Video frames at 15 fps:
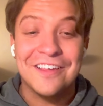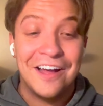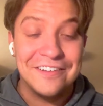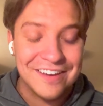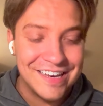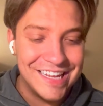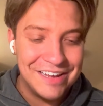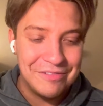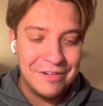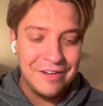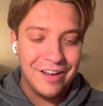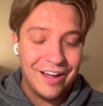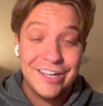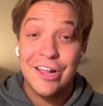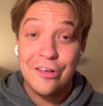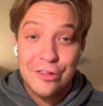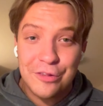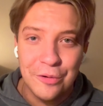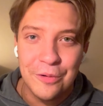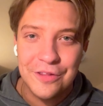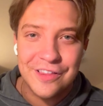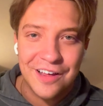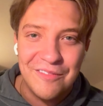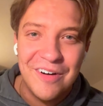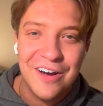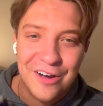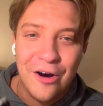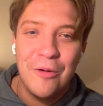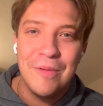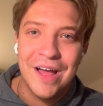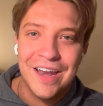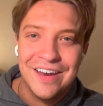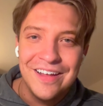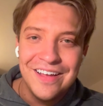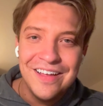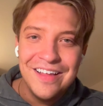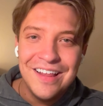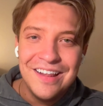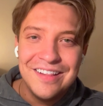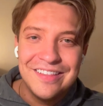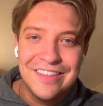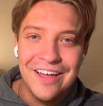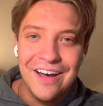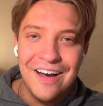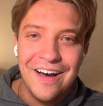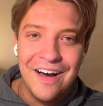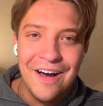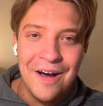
I just saw someone comment that